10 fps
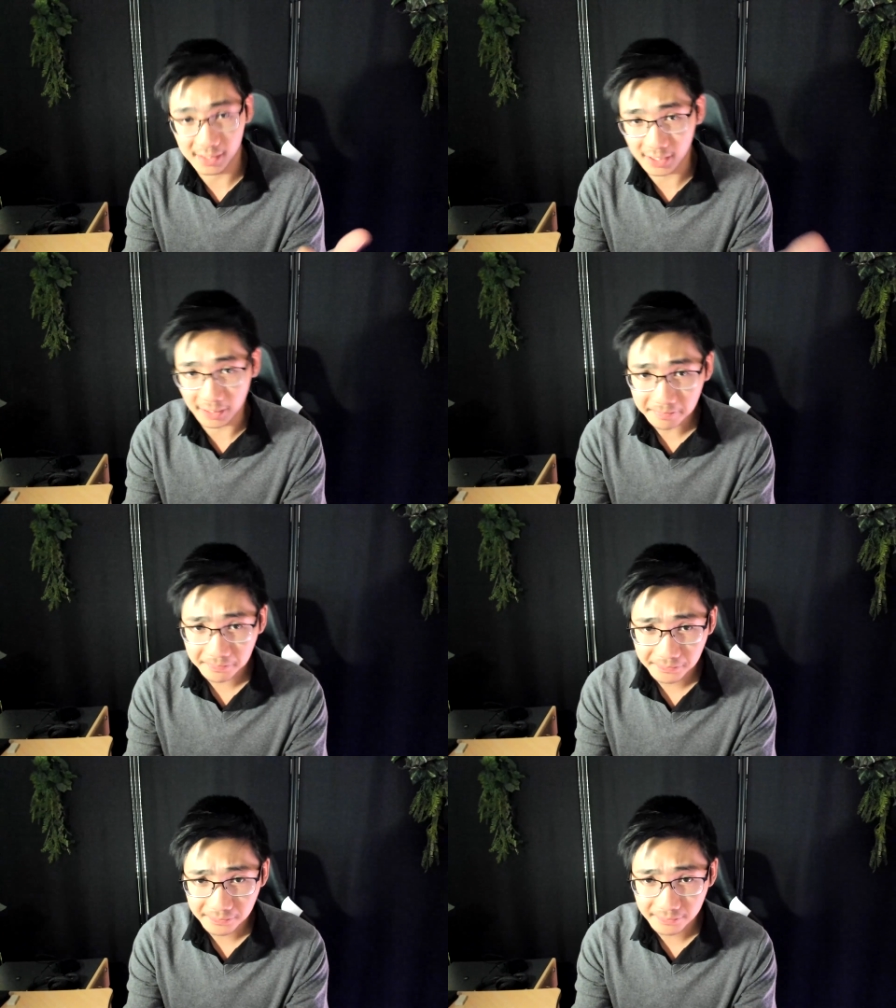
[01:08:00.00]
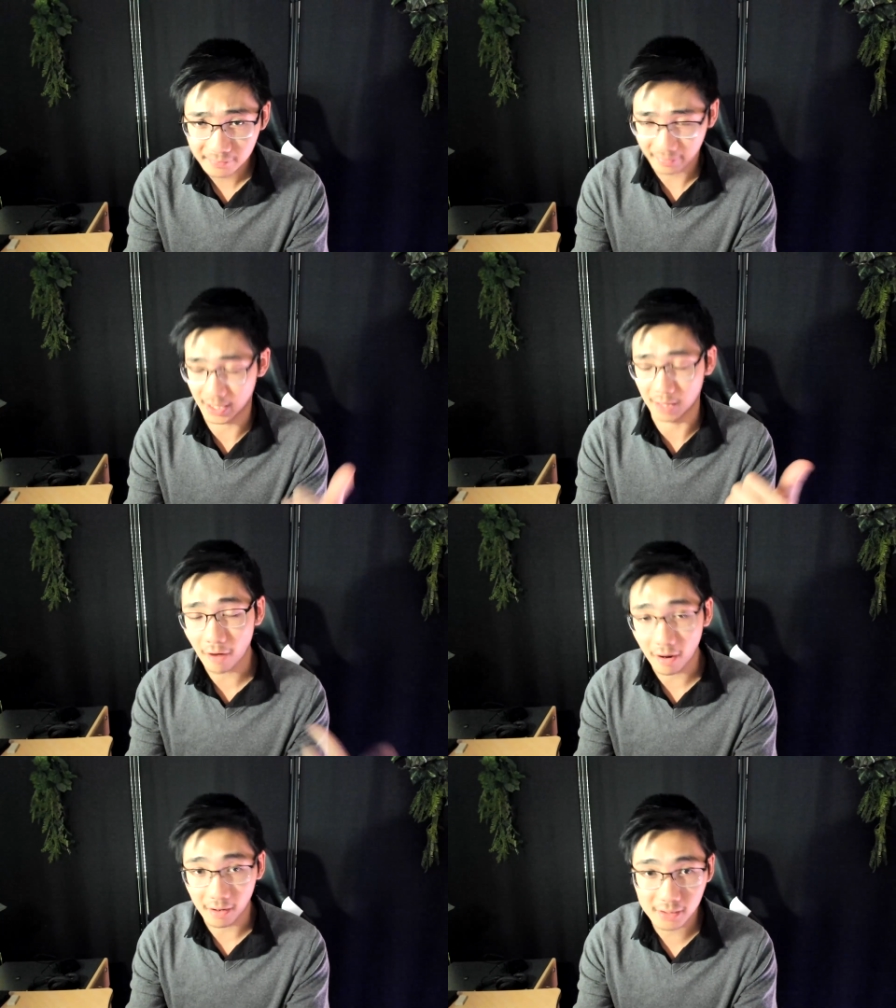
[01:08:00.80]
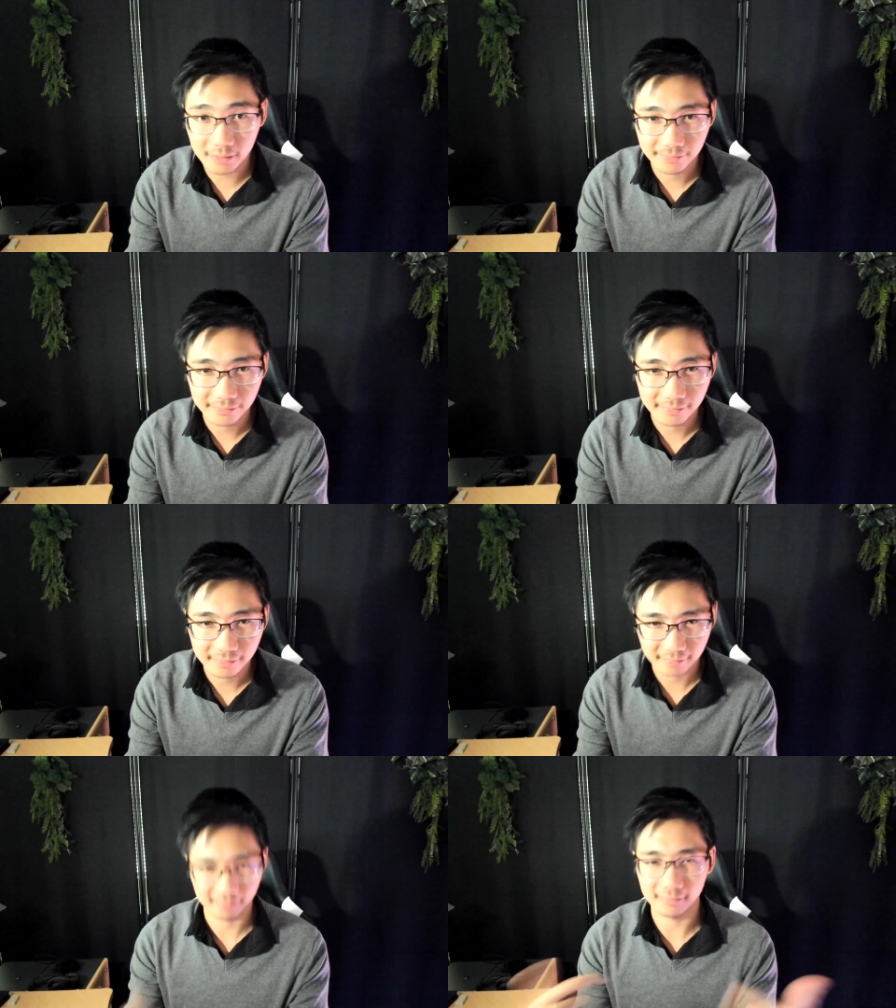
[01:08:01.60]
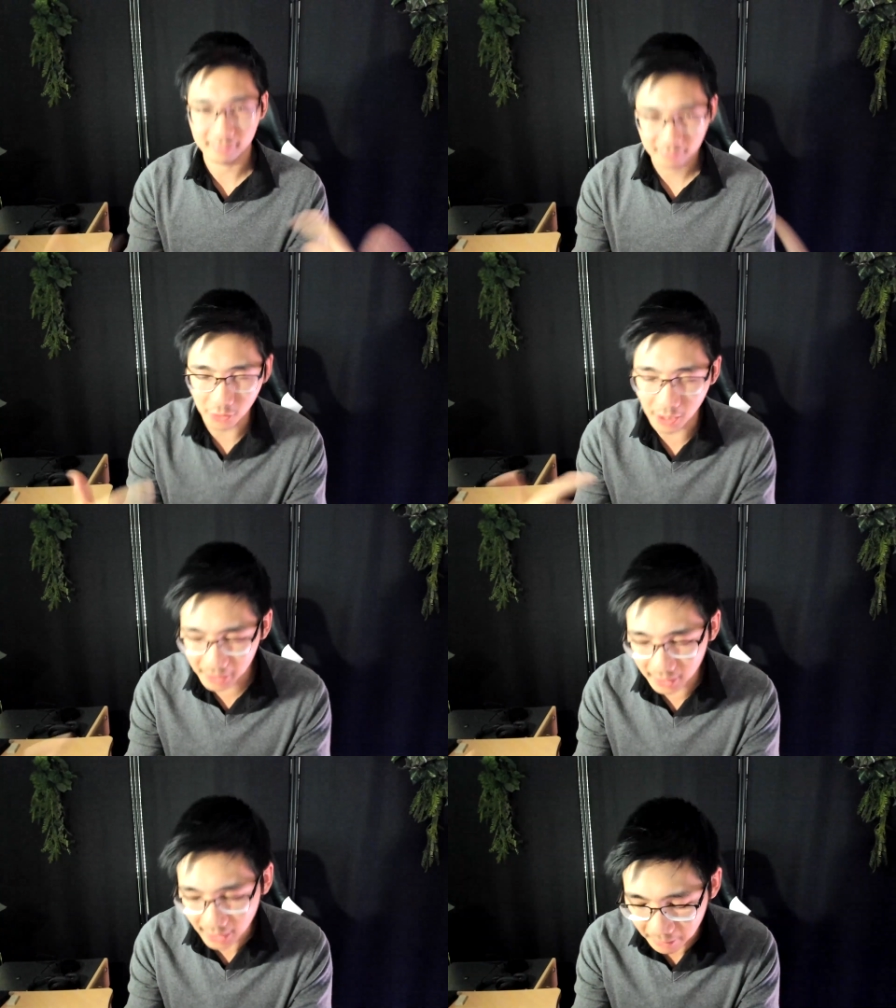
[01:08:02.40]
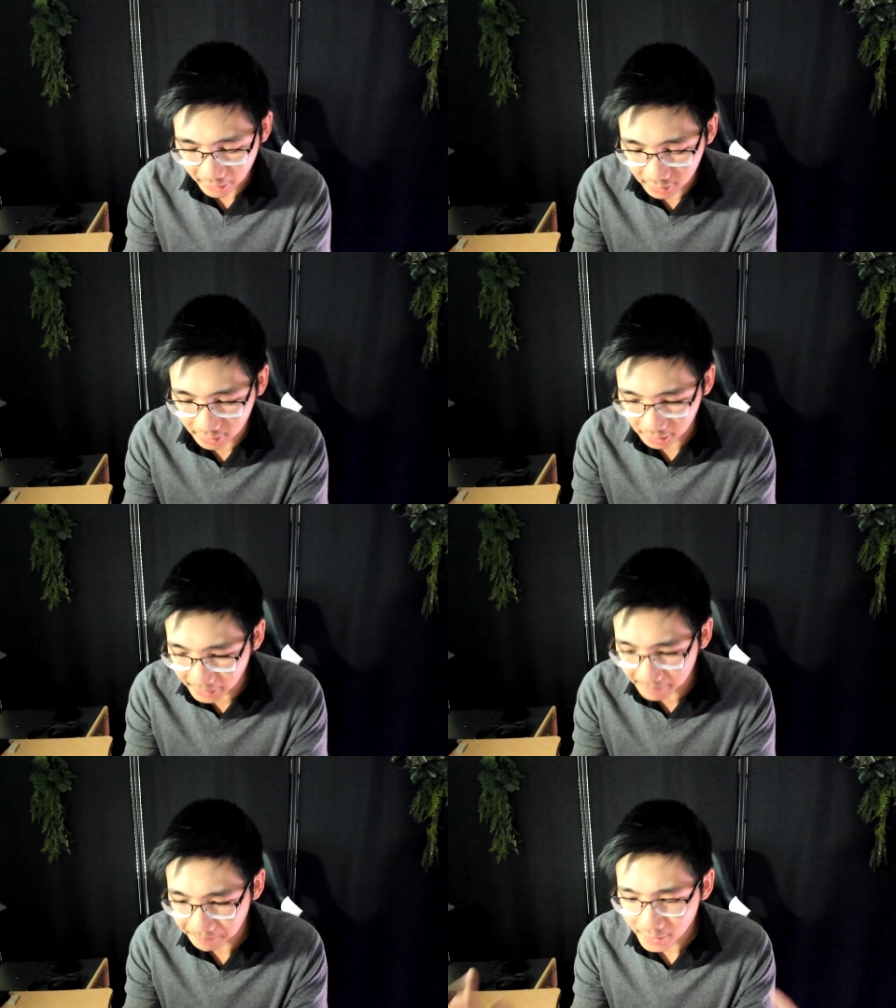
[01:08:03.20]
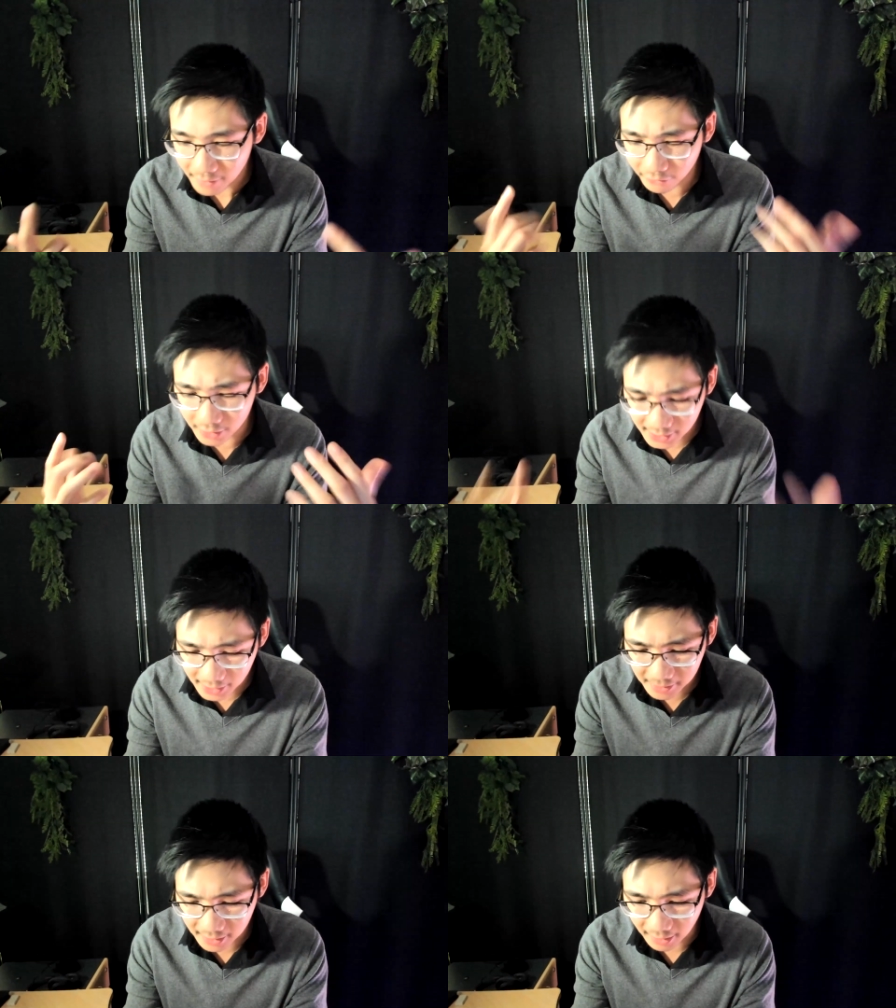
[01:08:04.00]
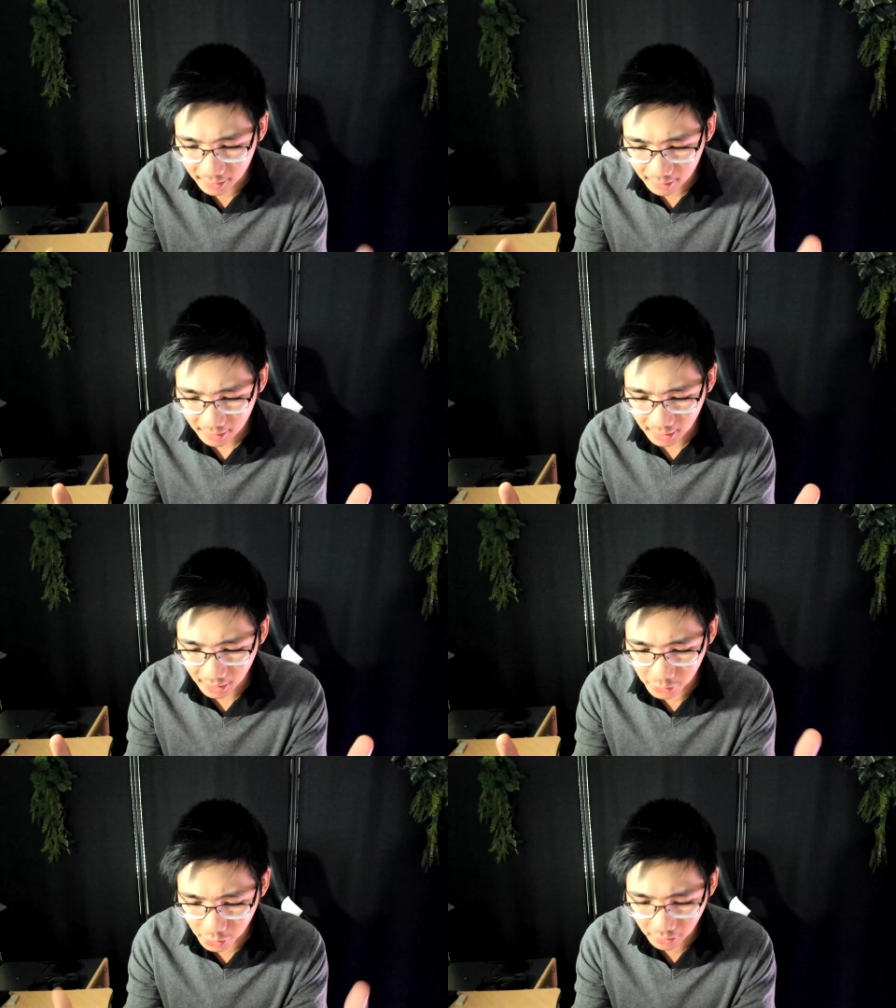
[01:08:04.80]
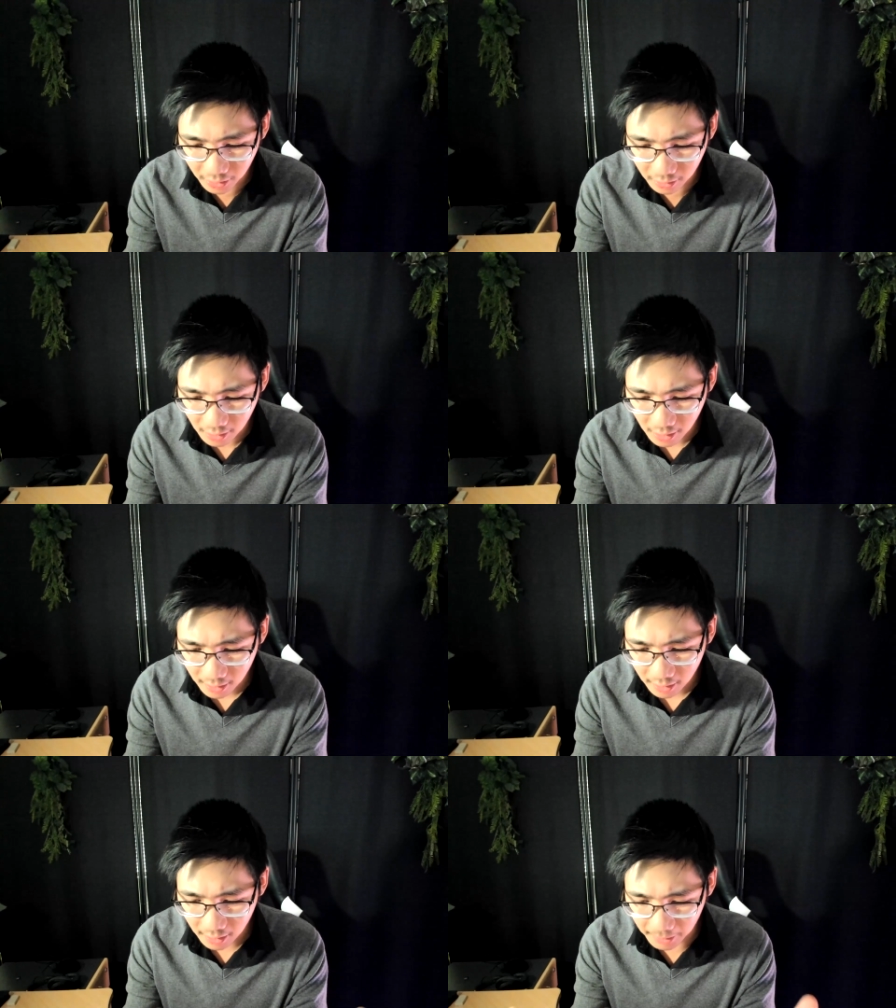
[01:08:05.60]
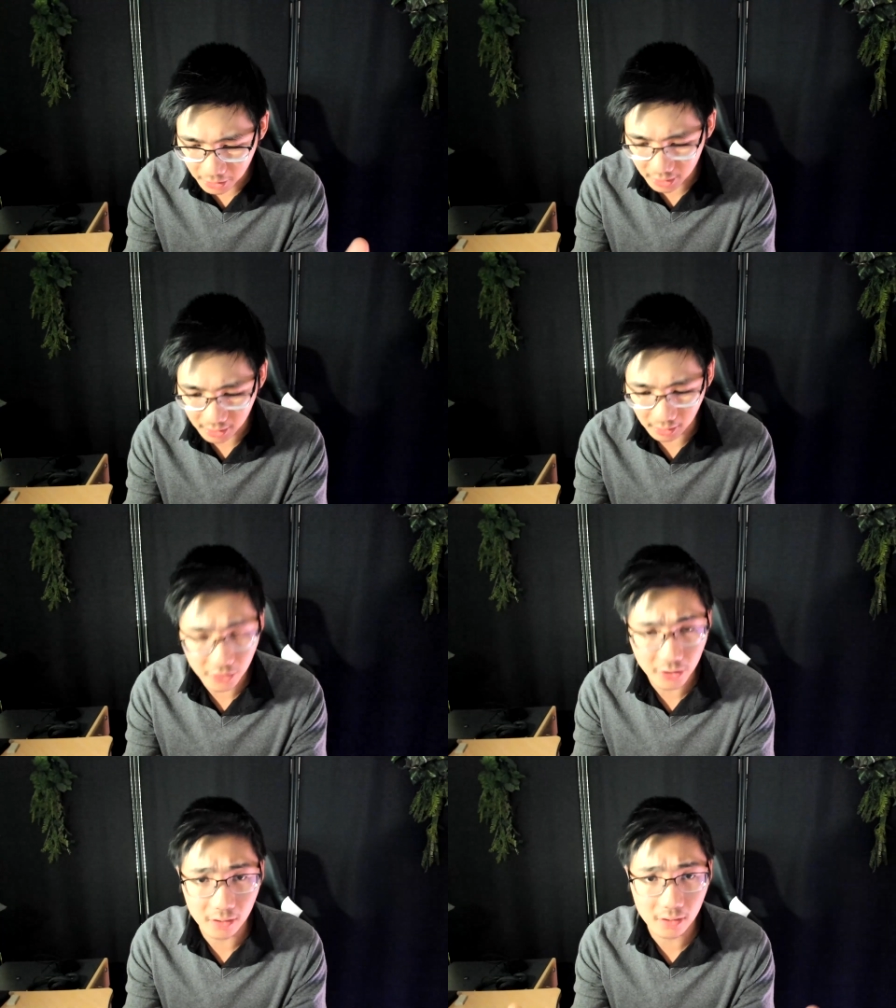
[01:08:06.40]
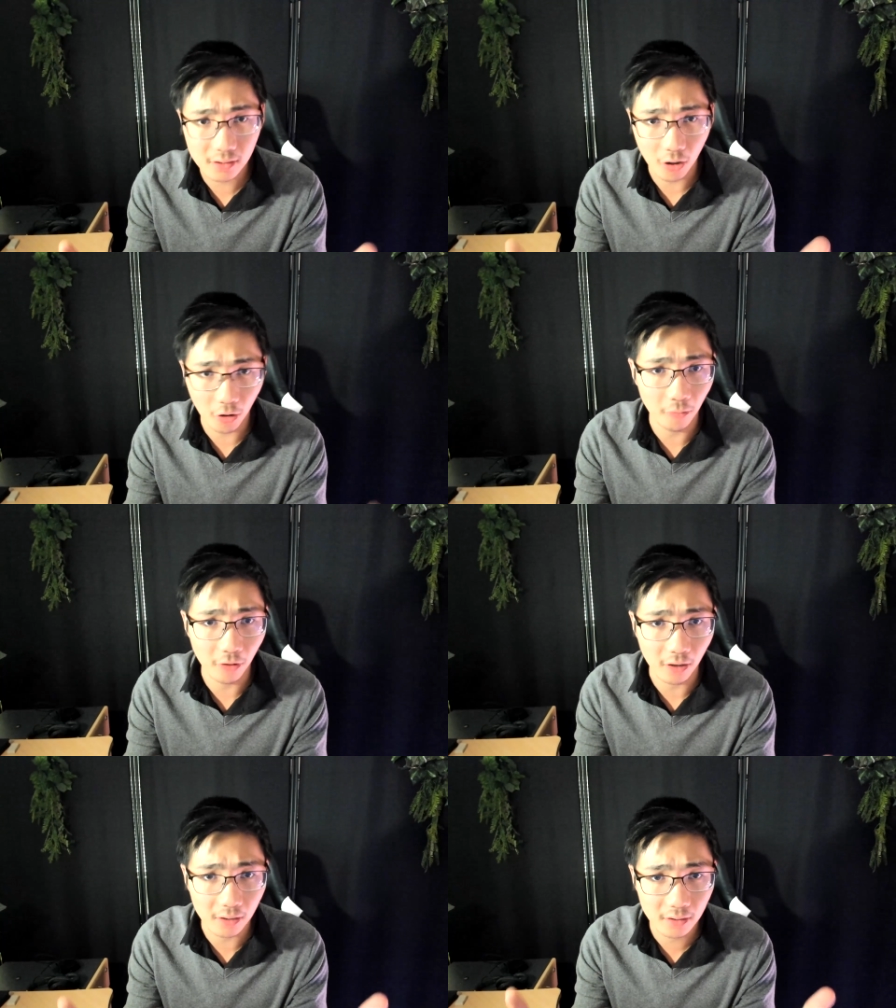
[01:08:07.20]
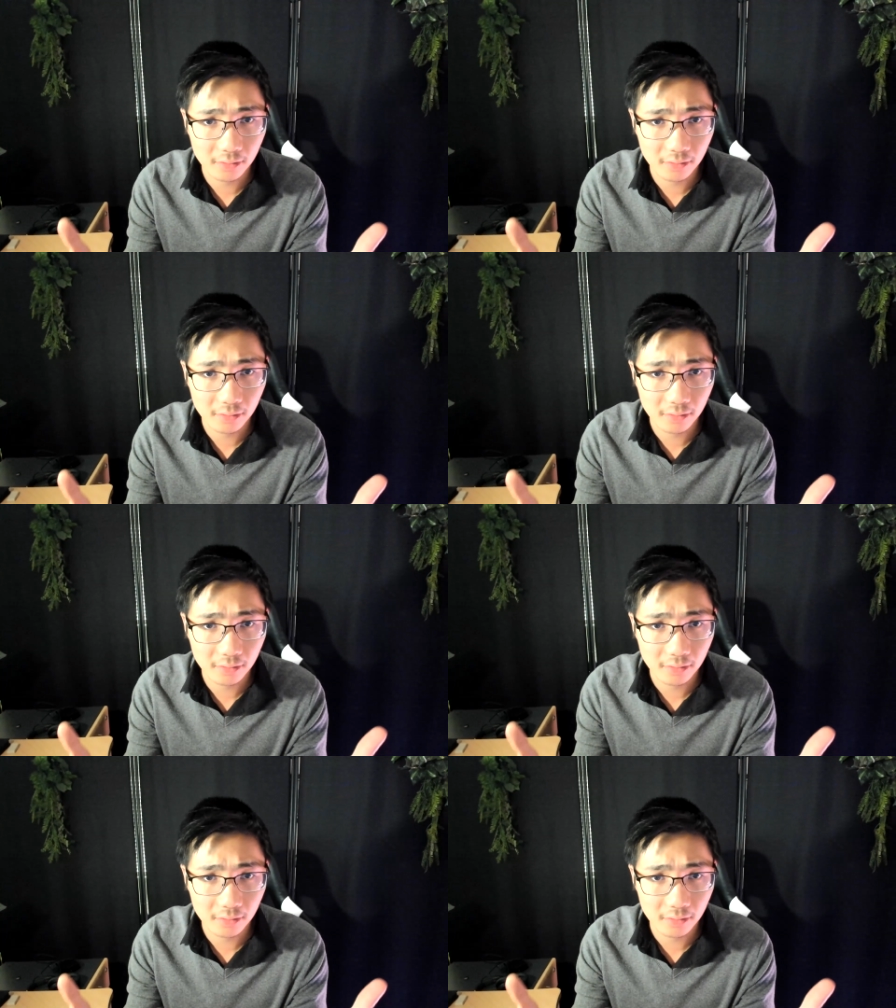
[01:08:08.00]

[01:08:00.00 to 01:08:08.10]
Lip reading: the team and the product. So let me elaborate a little bit. For the team side, I was doing a bunch of diligence, homework,